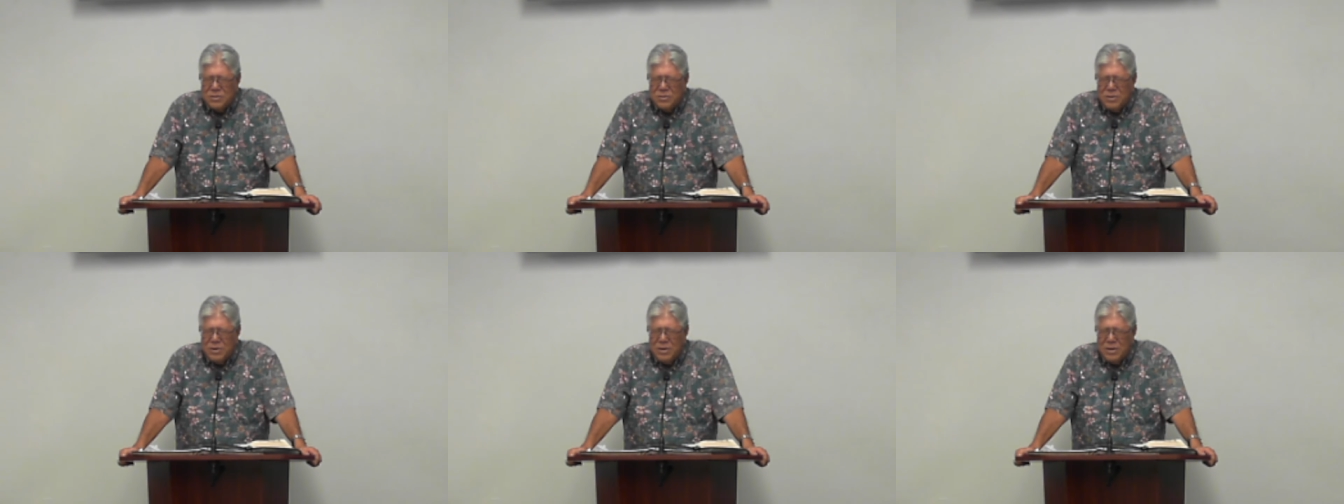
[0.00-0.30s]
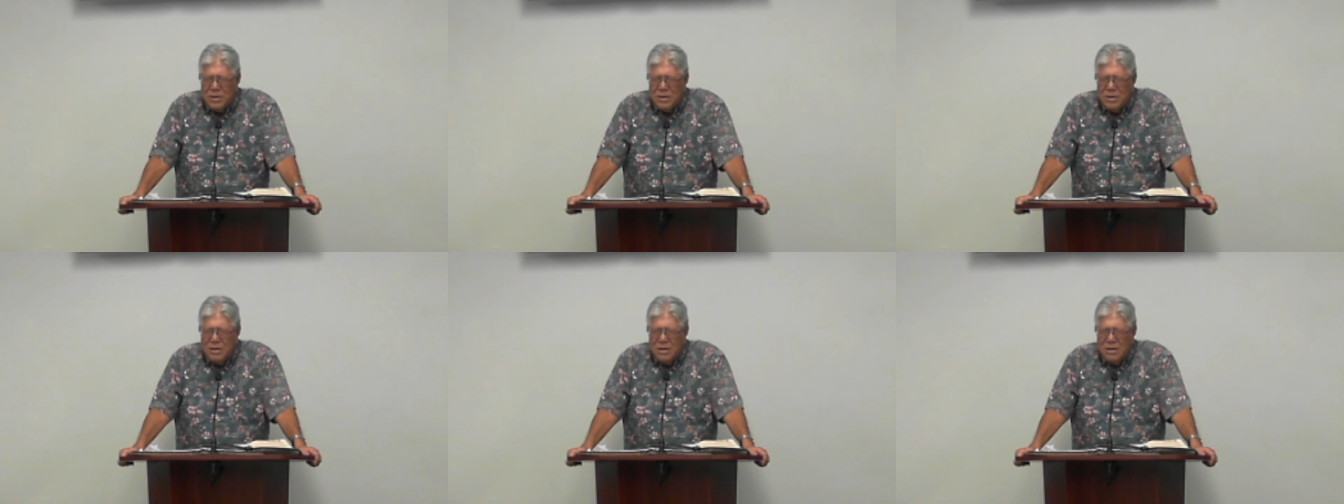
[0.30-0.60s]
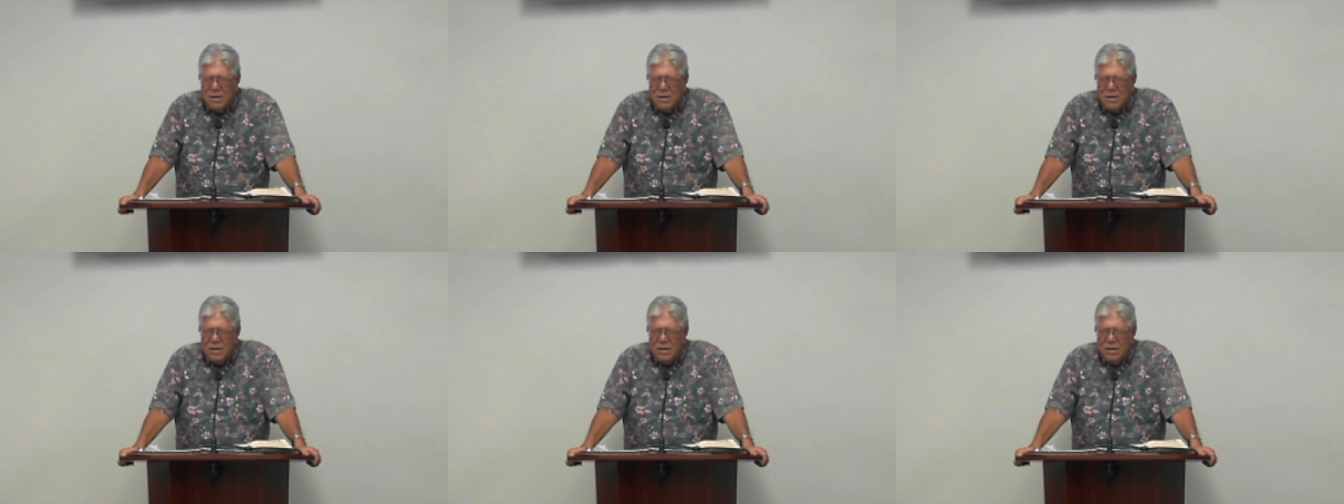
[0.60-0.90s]
Lord
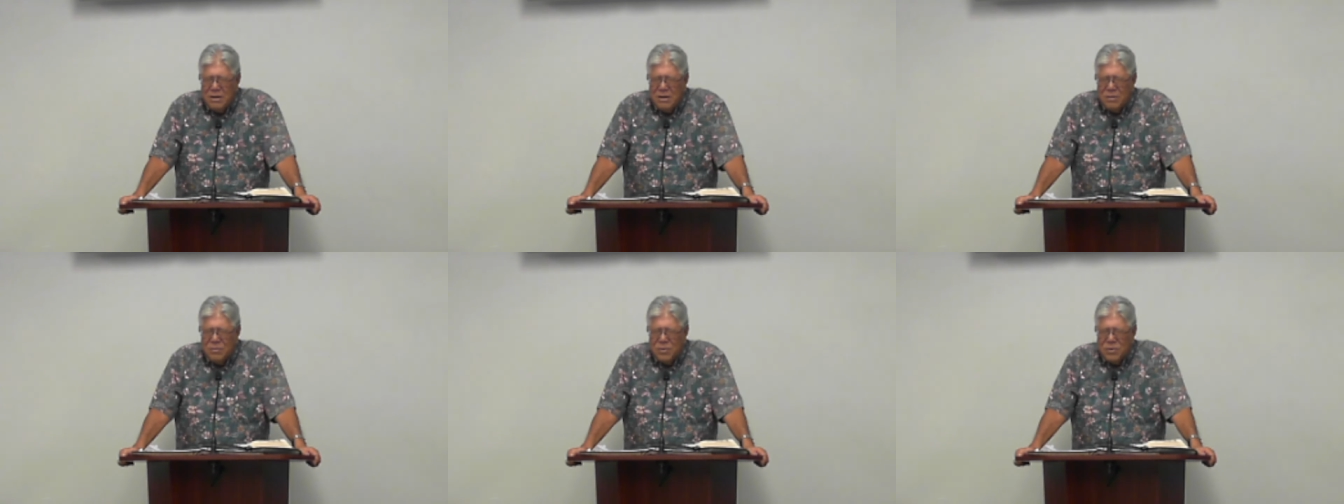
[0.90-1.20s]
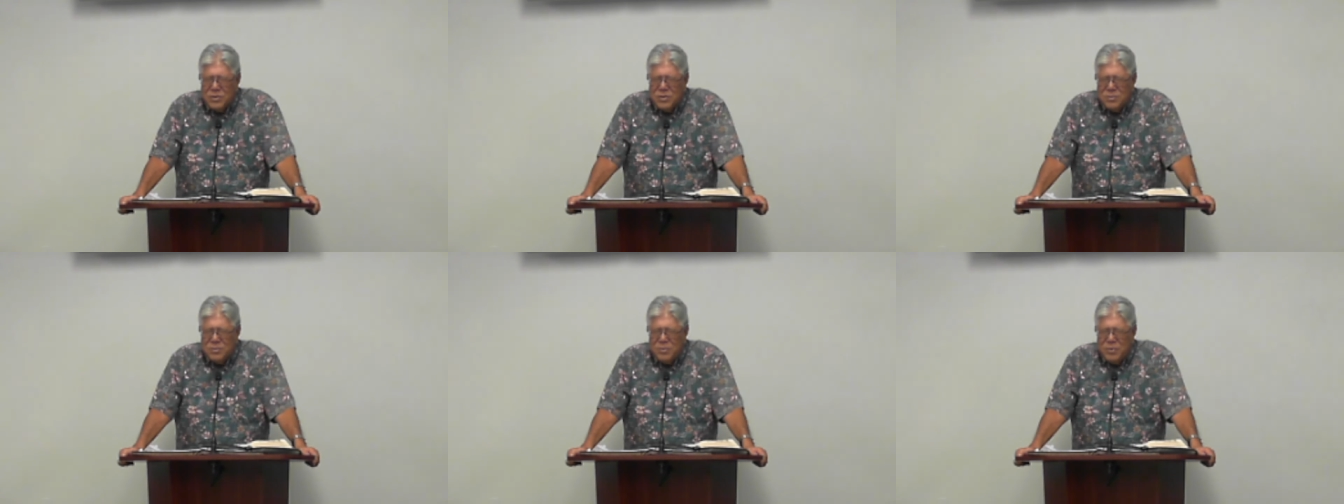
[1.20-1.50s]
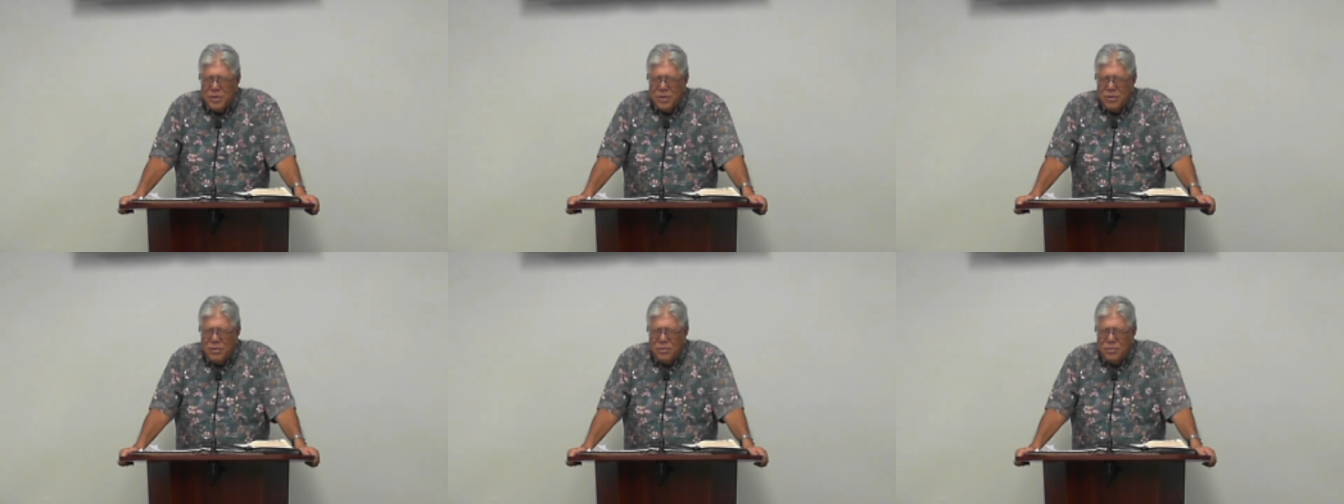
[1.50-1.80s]

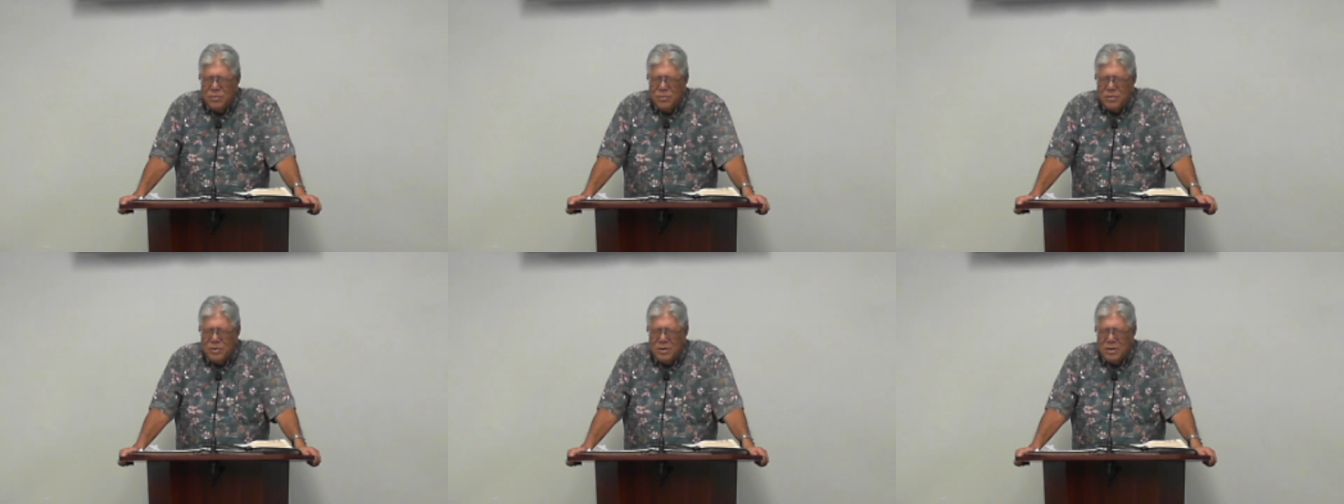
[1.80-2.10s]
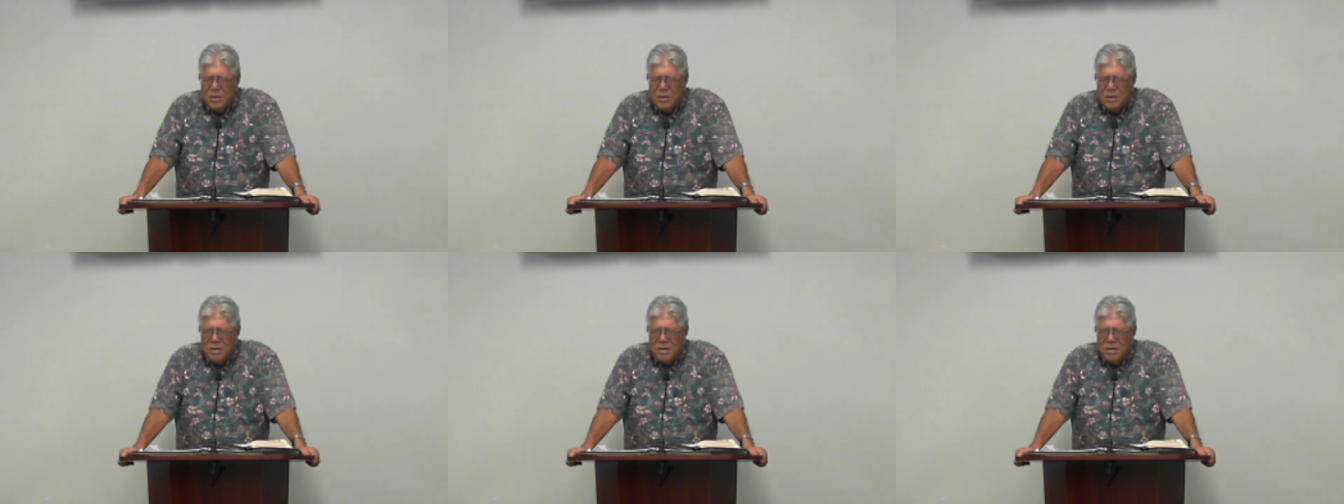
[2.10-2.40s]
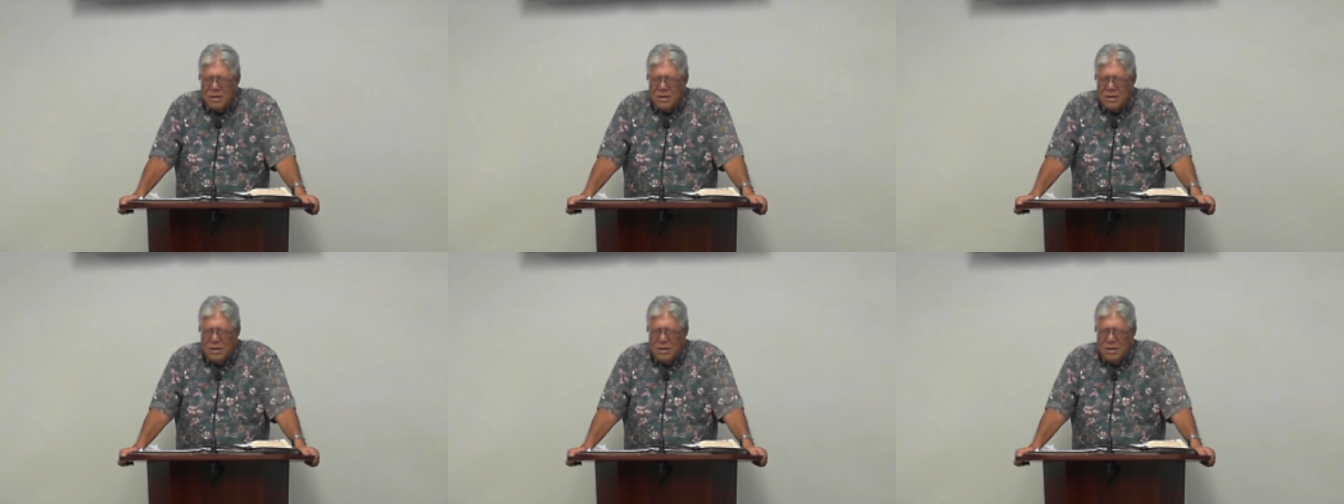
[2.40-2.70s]
worshiping you
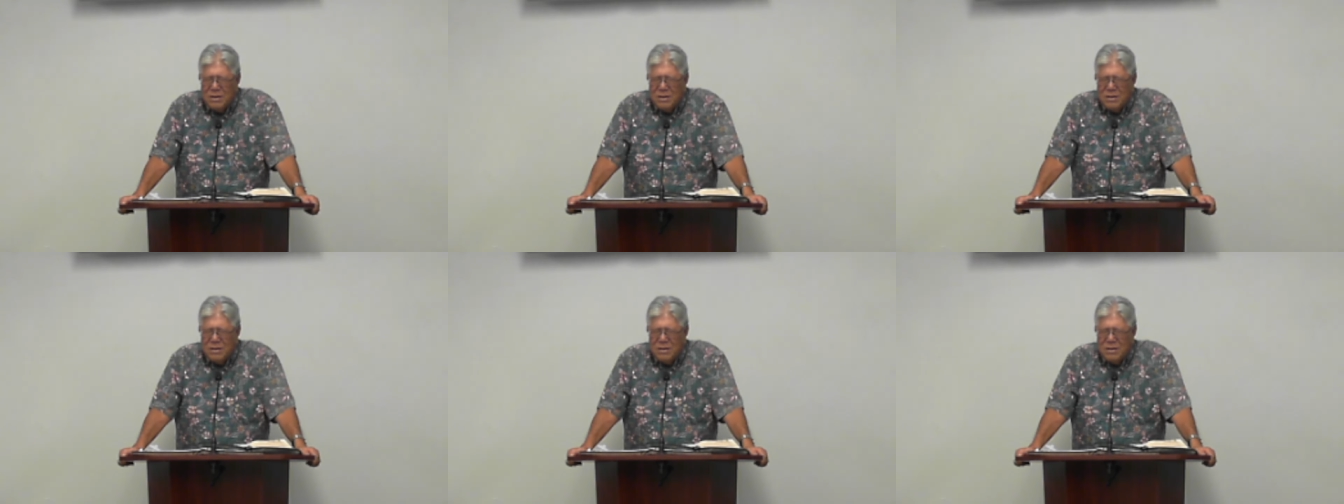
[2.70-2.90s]
uh,